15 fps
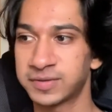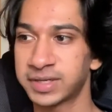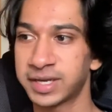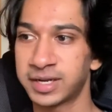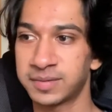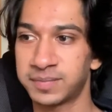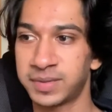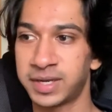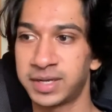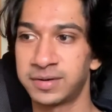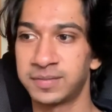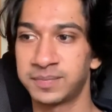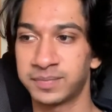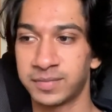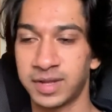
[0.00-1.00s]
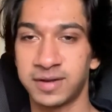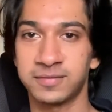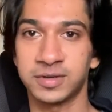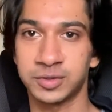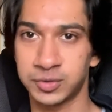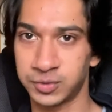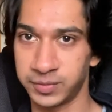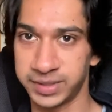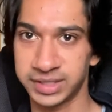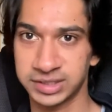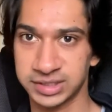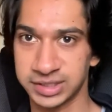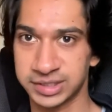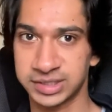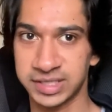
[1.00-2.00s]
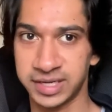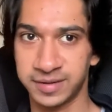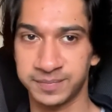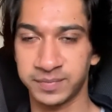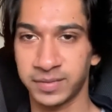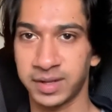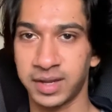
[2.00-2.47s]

getting paid every 2 weeks, let's say,